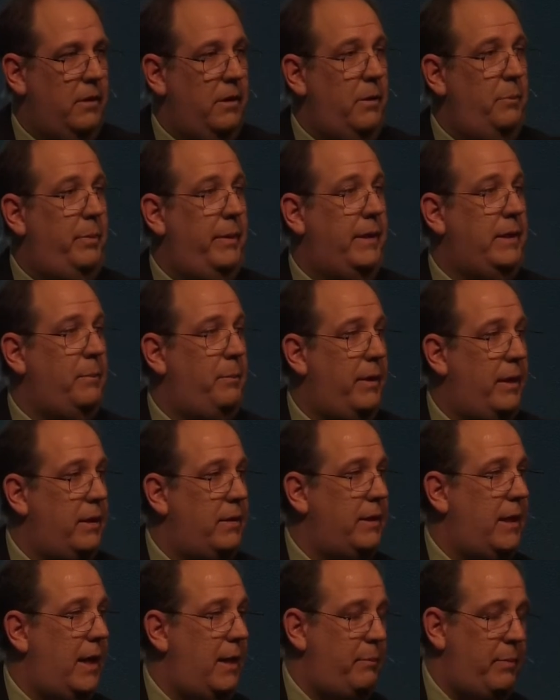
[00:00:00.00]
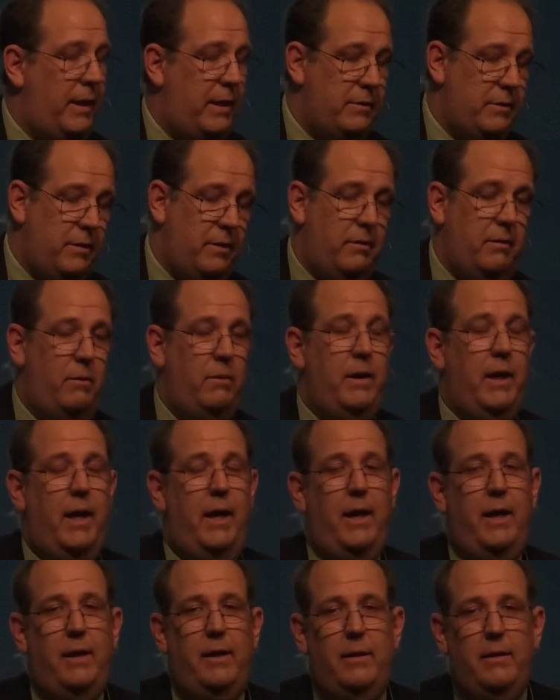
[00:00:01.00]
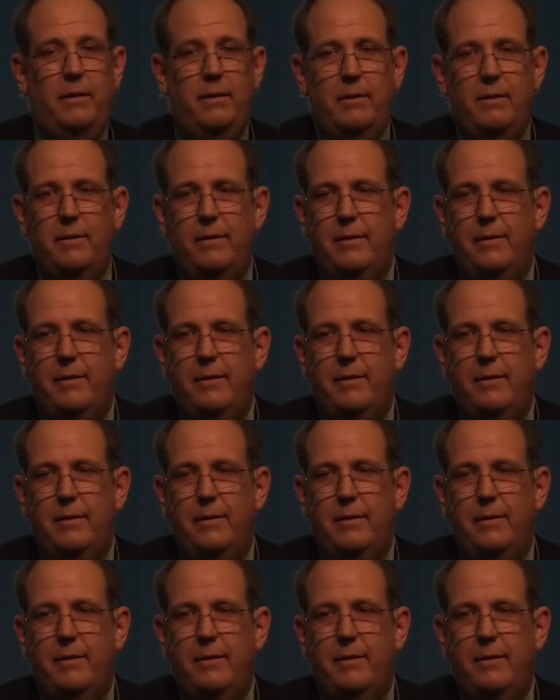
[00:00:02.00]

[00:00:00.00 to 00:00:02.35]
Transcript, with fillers: Could have picked a better tie, Pastor. Okay.